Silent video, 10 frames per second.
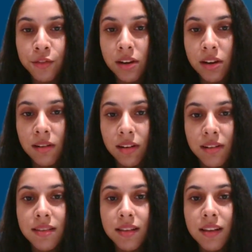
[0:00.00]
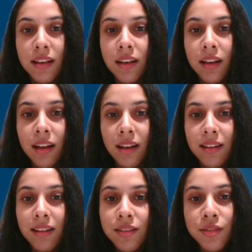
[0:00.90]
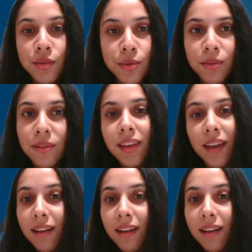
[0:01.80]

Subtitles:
the learners. So, yeah.